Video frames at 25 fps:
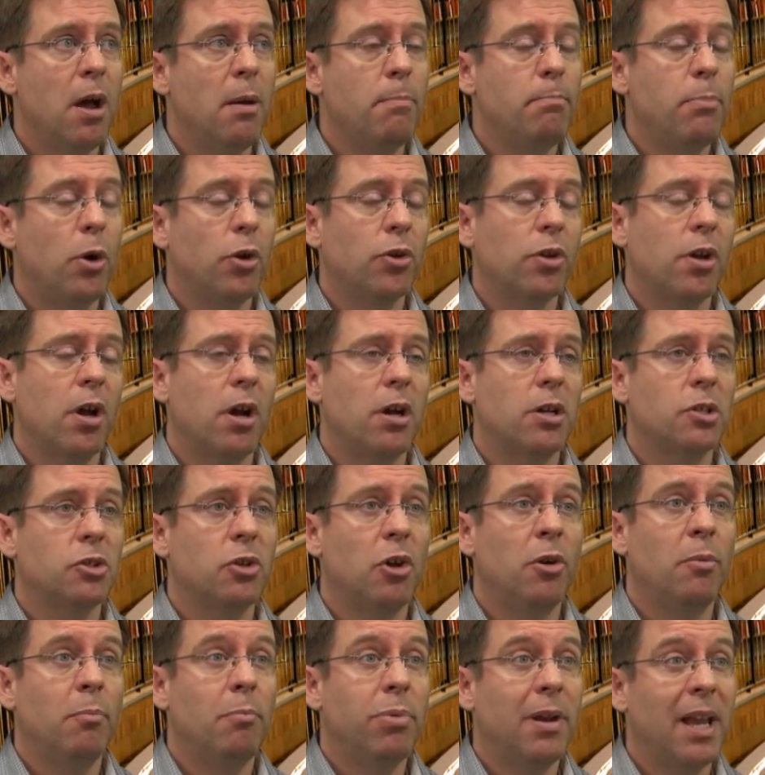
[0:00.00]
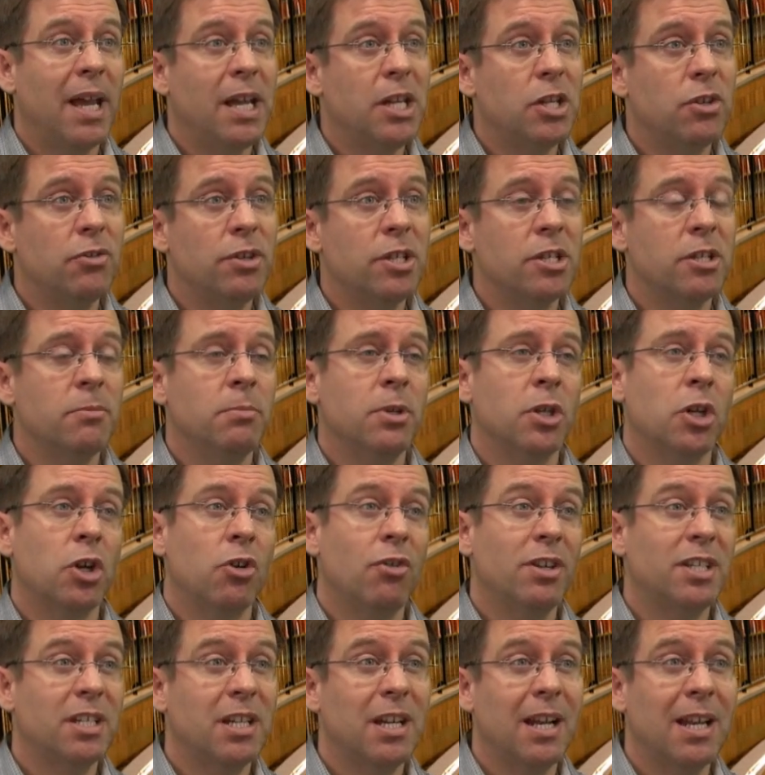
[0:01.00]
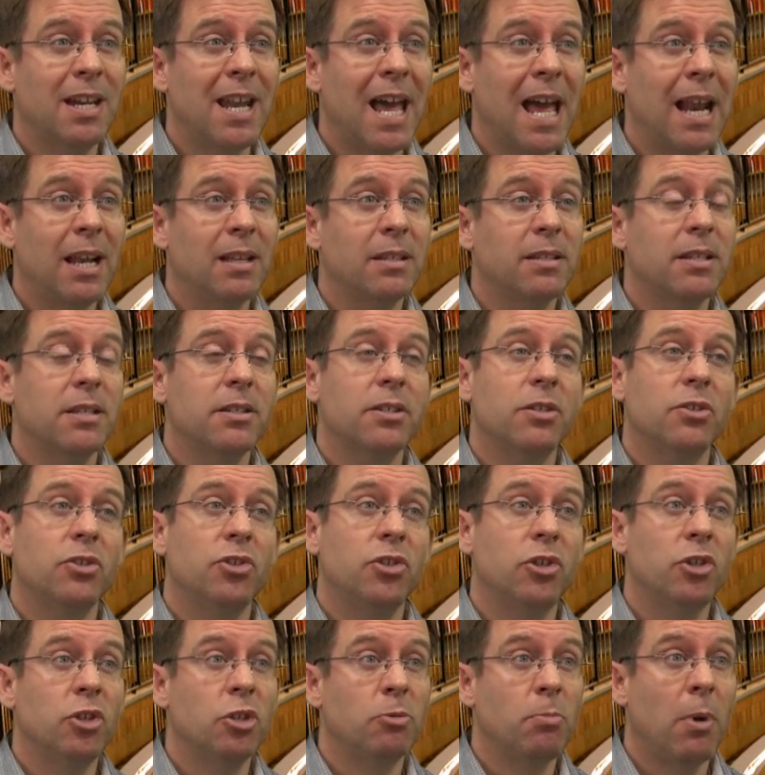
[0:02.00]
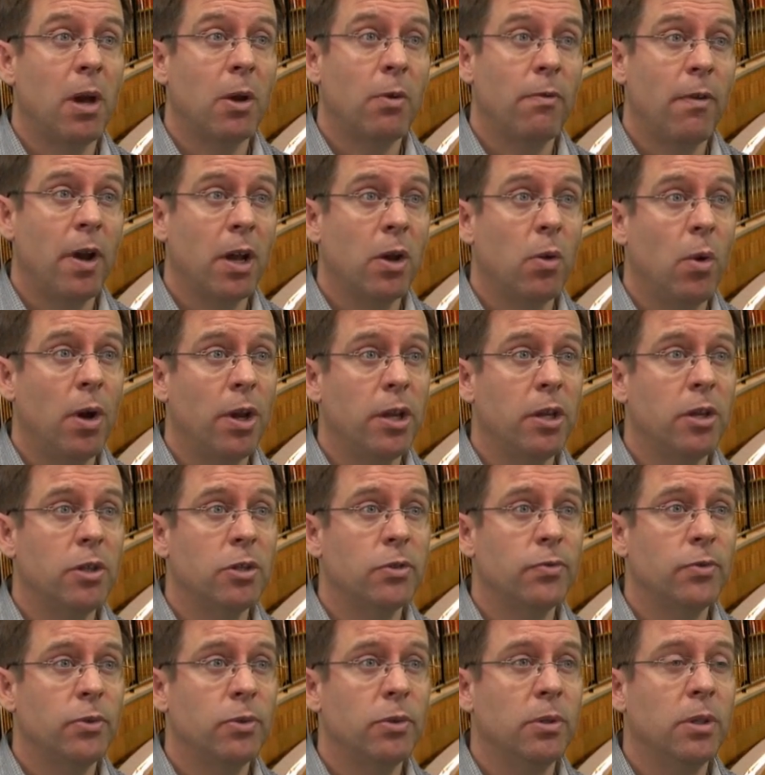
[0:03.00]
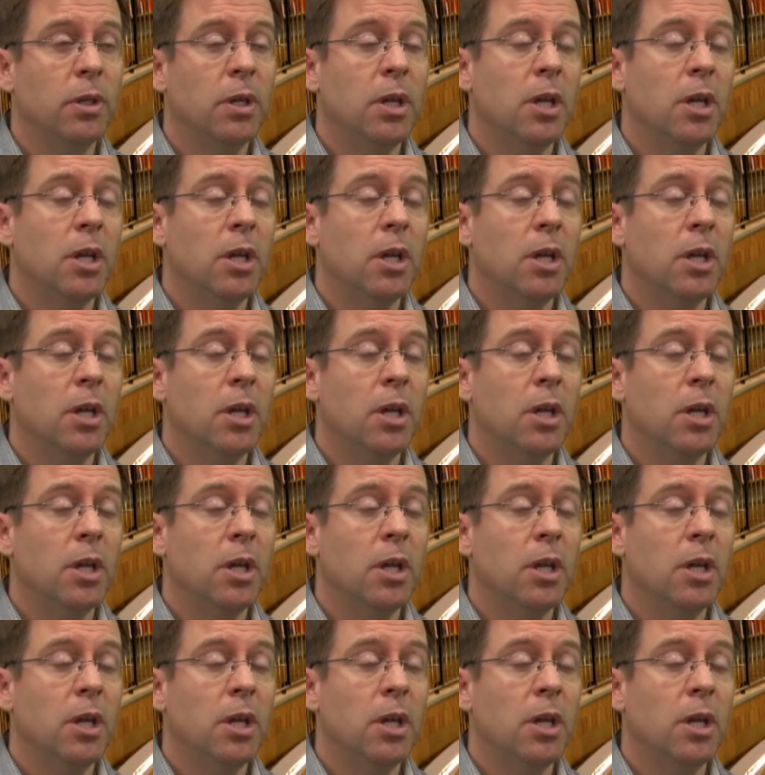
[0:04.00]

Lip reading: podcasts on plagiarism and critical analysis that students might find quite useful.